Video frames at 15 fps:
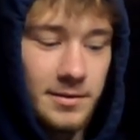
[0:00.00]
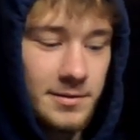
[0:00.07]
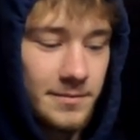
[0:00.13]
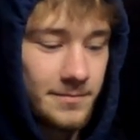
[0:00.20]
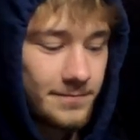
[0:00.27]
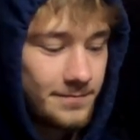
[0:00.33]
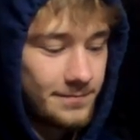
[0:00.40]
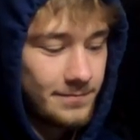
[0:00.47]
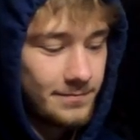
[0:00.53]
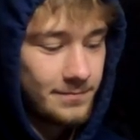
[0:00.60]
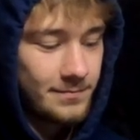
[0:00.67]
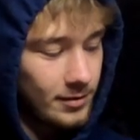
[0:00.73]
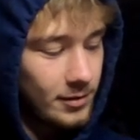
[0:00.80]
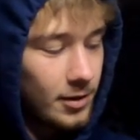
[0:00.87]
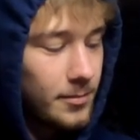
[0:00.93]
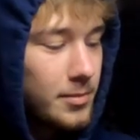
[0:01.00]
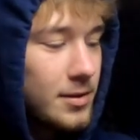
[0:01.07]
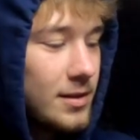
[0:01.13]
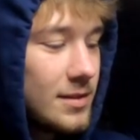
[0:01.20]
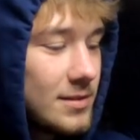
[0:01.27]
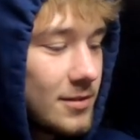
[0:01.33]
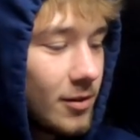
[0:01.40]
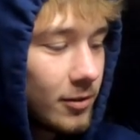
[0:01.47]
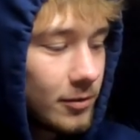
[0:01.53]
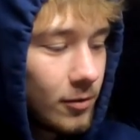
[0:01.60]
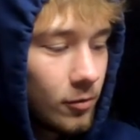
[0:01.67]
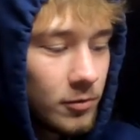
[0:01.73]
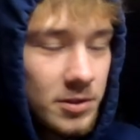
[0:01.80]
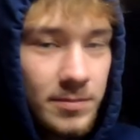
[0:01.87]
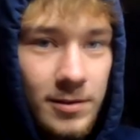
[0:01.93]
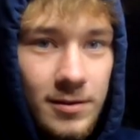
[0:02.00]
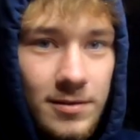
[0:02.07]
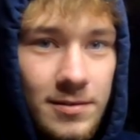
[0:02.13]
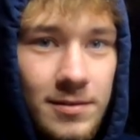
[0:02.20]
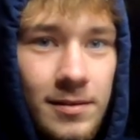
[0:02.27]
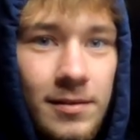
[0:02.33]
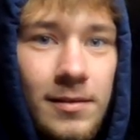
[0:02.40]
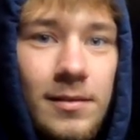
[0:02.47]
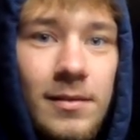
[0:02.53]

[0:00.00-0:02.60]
guys. The company is called Holtzman's.